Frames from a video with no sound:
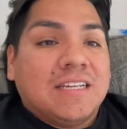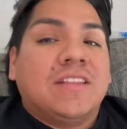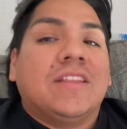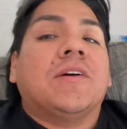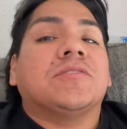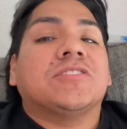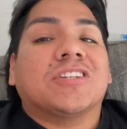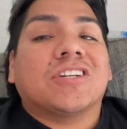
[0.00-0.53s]

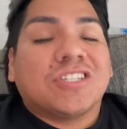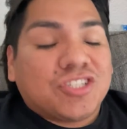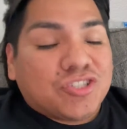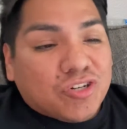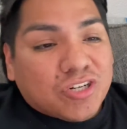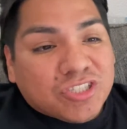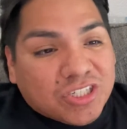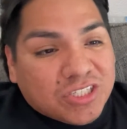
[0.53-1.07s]
There was a
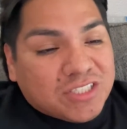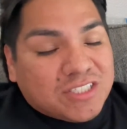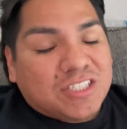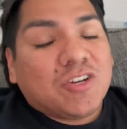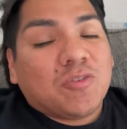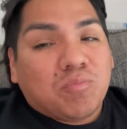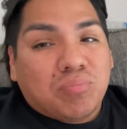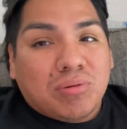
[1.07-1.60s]
construction
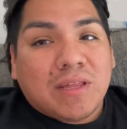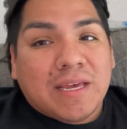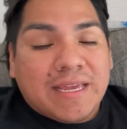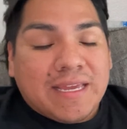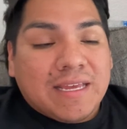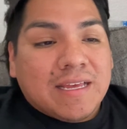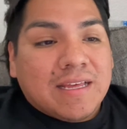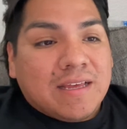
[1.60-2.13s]
steel
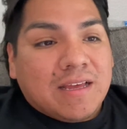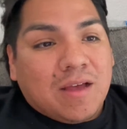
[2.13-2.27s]
plate